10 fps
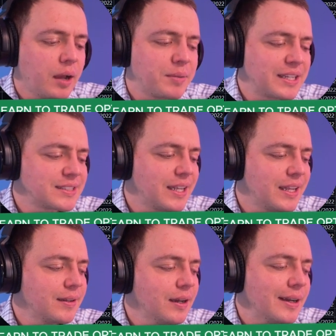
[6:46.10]
because
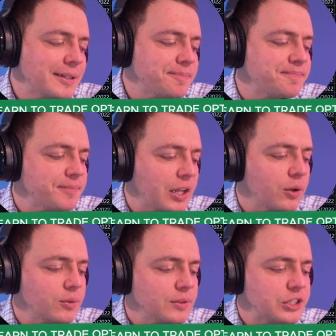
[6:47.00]
then you
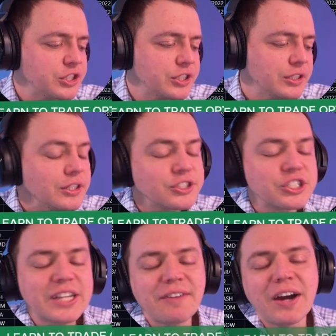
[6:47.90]
know, you'll
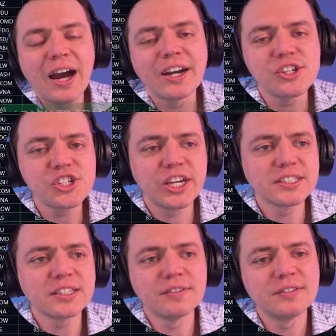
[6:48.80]
just have a higher
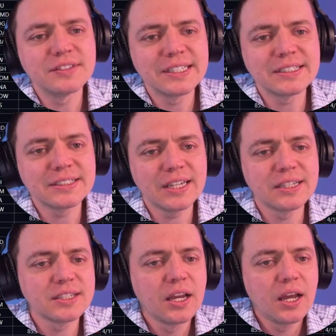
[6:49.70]
chance of
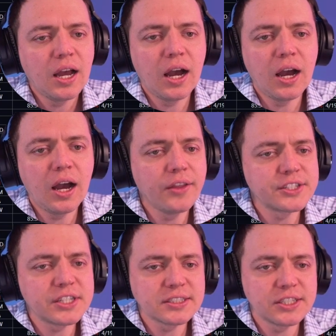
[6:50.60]
success. Other
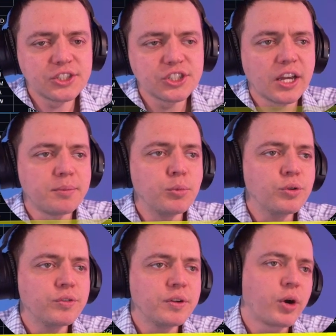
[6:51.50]
stocks that just kind of
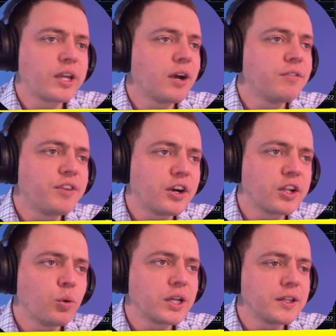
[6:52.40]
move and break out very
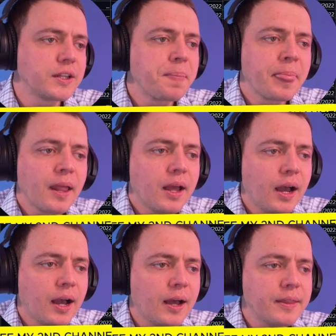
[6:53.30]
quickly,
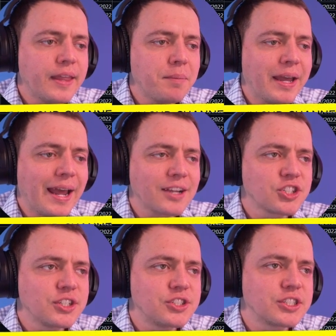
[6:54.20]
they might
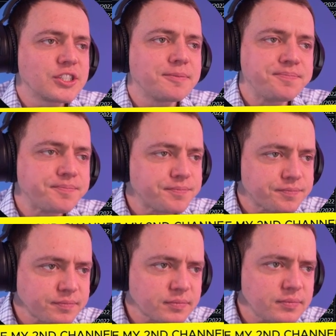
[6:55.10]
actually just
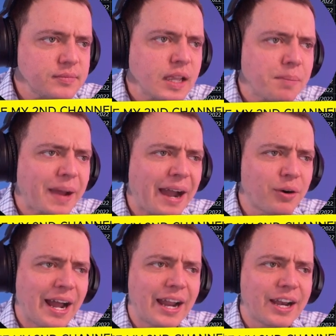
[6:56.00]

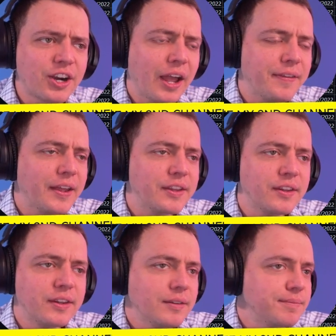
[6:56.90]
power higher and
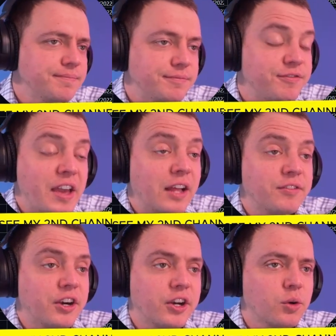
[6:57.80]
then fail
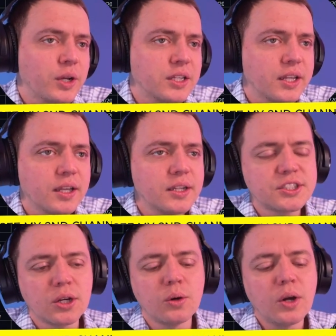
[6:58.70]
very quickly.
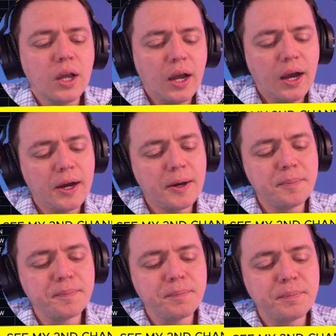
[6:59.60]
So
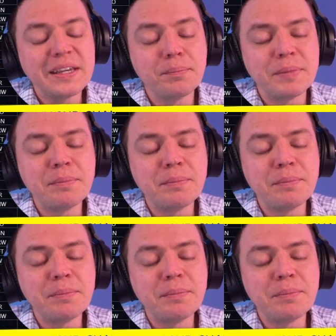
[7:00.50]
be